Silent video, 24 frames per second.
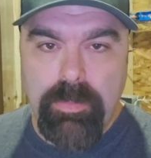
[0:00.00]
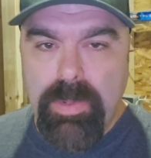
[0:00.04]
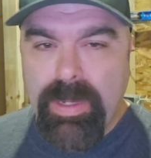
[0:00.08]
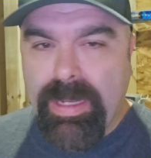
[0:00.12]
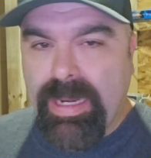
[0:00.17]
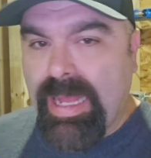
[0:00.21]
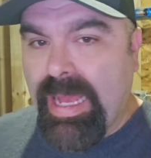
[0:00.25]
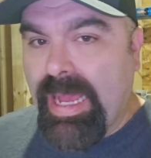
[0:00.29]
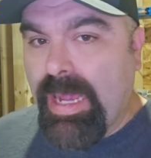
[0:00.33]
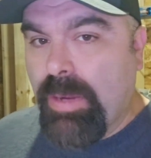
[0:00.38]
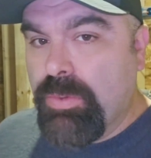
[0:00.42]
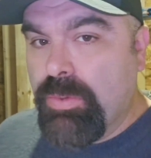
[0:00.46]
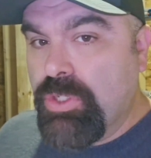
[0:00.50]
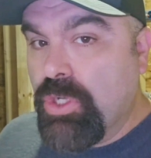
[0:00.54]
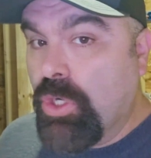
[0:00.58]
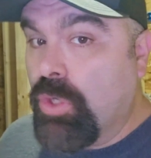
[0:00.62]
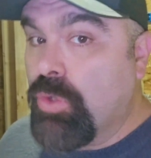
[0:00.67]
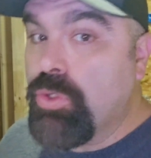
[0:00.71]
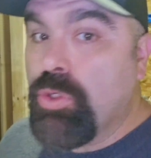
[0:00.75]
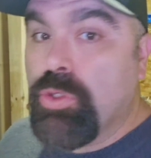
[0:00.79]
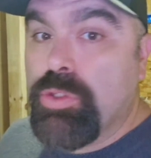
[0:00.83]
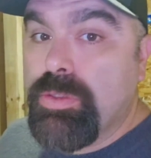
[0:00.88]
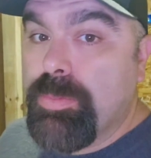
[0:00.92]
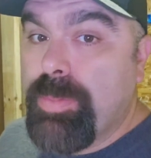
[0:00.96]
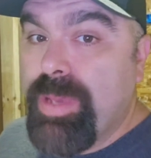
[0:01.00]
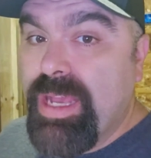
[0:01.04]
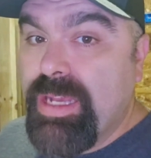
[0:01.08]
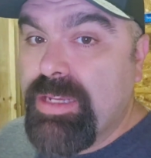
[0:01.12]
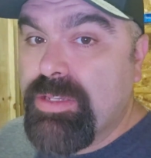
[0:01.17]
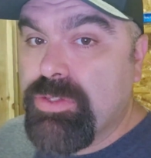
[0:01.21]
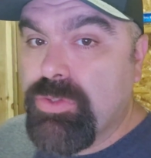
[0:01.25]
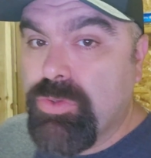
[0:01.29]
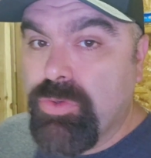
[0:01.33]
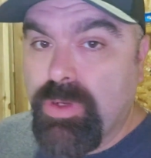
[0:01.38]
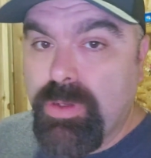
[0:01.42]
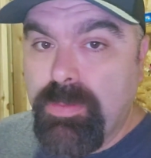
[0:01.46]
But I don't know the
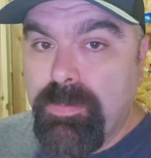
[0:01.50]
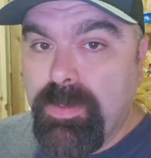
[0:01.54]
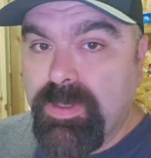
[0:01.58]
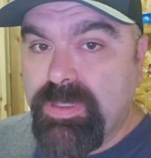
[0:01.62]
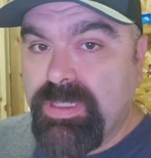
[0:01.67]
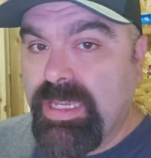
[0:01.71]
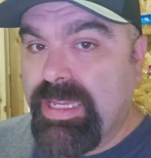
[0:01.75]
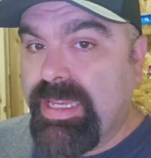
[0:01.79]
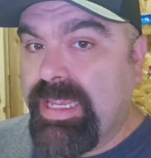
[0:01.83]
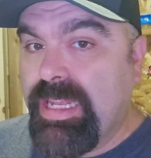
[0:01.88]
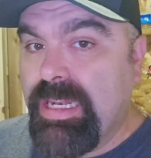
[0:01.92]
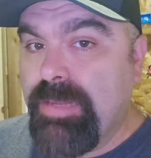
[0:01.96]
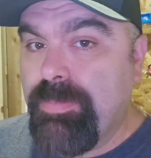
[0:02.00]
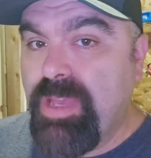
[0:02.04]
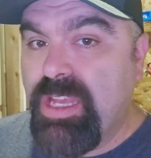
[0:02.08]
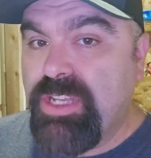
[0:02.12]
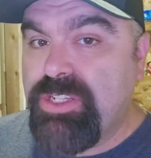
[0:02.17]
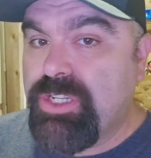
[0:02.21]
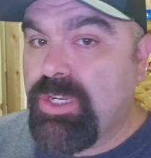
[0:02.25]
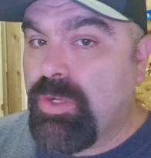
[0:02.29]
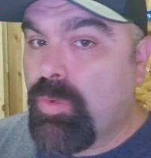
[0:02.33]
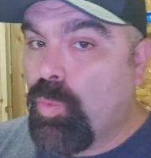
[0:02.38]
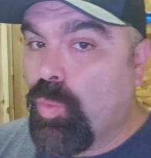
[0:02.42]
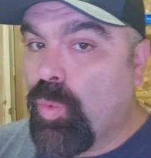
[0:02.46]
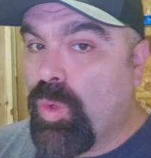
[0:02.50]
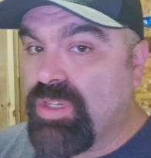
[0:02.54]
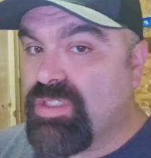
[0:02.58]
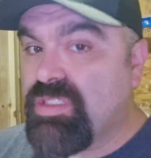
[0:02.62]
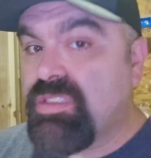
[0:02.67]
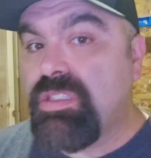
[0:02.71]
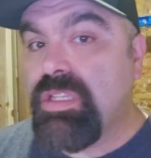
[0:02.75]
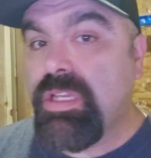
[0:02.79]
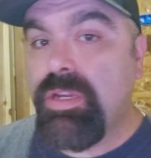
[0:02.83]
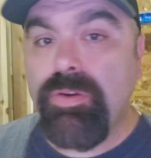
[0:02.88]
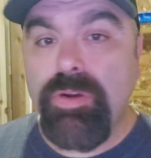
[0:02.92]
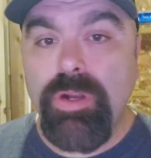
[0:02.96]
backstory. But I can't imagine it
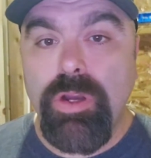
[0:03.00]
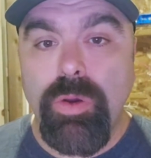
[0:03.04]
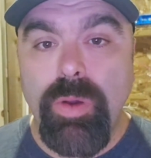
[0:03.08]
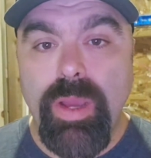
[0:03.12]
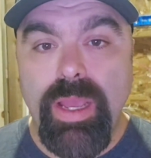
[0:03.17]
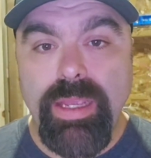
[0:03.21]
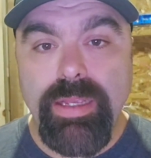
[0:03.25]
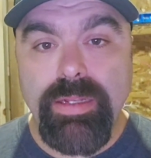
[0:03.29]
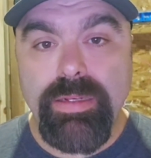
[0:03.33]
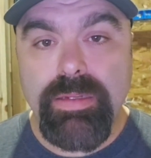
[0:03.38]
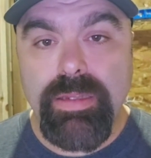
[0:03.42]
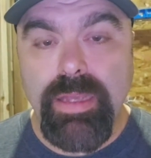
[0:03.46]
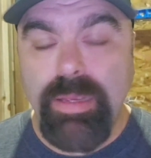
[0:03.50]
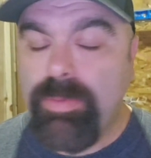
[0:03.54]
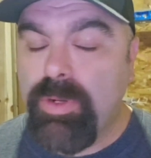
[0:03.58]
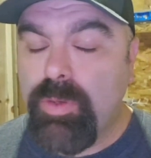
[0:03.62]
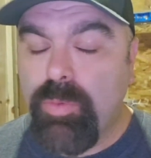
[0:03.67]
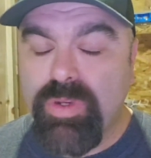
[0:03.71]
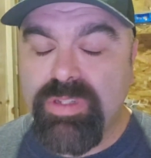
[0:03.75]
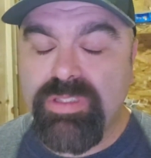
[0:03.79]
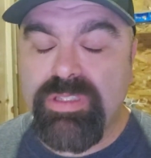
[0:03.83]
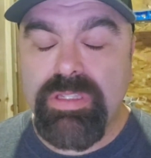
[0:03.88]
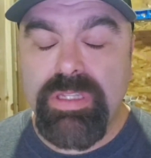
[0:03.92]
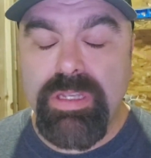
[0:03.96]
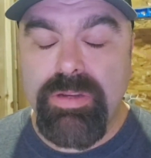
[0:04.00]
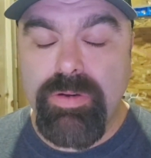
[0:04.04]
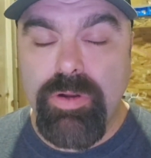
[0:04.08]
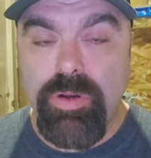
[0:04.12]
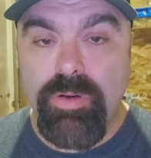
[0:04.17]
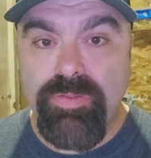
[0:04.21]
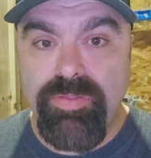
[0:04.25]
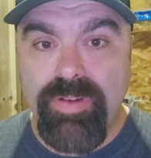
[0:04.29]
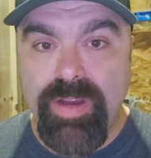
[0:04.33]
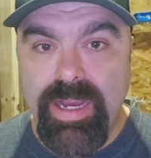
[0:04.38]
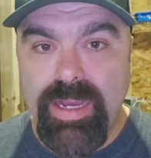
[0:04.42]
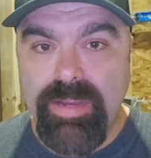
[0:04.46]
wasn't there in 08. I mean, it wasn't there
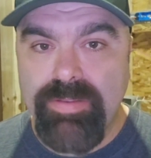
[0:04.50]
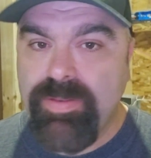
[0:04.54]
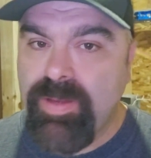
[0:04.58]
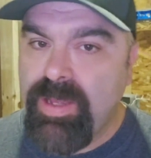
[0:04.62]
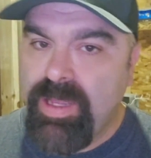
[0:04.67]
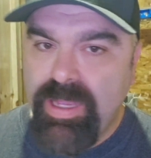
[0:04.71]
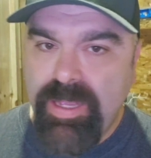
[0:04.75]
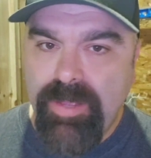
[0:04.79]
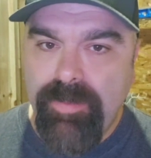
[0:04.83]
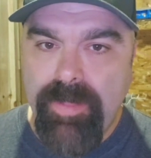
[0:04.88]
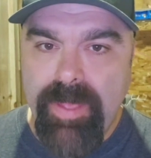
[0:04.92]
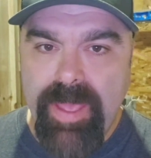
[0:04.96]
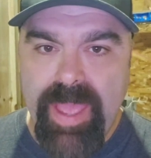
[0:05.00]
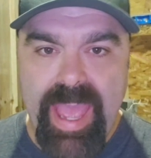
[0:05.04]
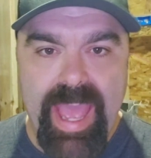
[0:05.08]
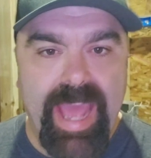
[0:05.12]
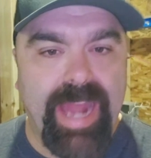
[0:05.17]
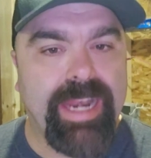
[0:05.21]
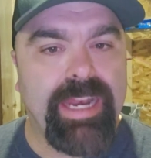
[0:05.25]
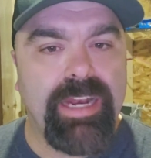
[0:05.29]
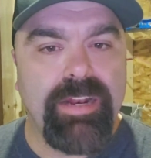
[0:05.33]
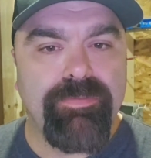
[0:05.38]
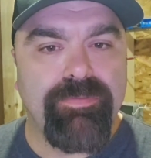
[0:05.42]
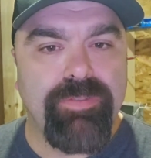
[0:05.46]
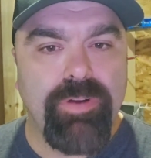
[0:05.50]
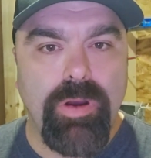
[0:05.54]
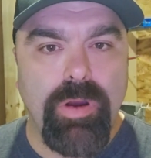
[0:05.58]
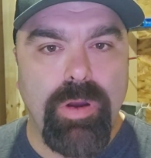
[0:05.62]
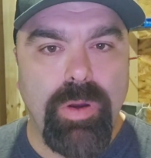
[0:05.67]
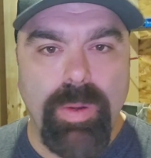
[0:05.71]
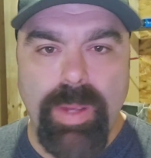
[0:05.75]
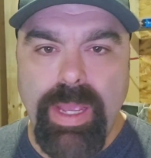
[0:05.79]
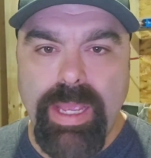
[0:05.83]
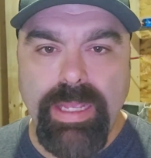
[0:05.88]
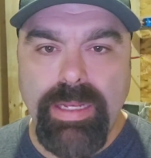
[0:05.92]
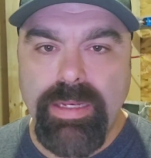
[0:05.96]
in 05, and they added it for
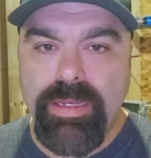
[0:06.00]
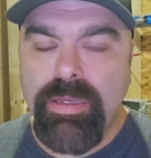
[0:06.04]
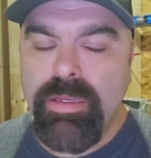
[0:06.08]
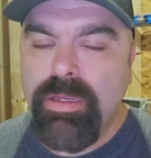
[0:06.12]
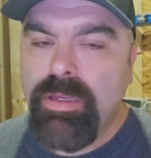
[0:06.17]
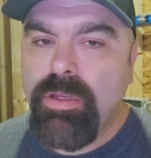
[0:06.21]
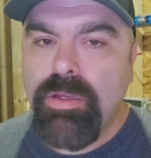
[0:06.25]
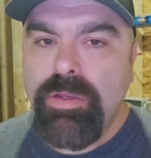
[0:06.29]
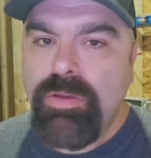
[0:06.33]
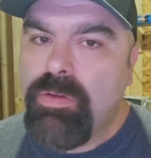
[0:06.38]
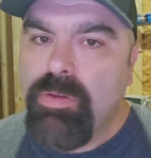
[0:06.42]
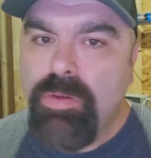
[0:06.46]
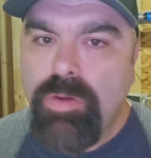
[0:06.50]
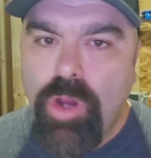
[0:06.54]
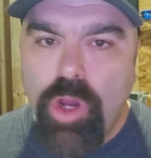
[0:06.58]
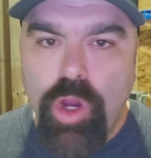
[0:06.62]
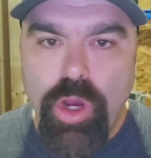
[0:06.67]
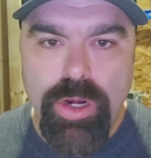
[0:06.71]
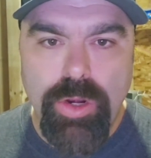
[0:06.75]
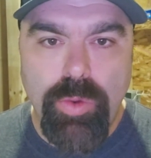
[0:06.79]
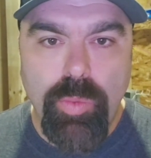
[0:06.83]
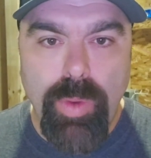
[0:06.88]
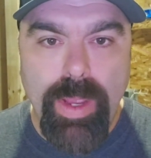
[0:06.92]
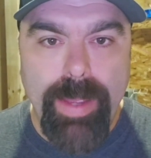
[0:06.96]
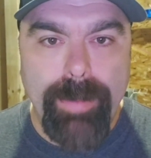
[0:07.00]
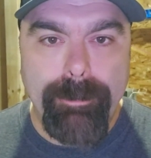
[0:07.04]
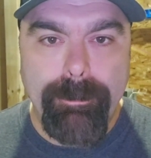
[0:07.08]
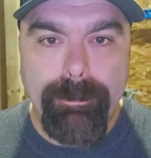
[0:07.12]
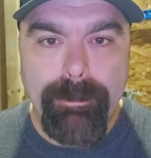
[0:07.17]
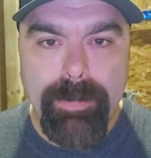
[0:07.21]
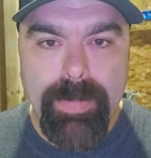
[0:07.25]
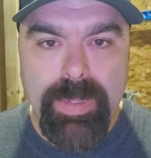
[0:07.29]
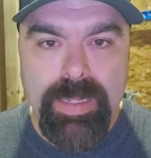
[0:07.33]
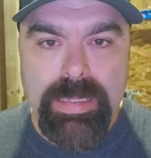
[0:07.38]
08 on a whim.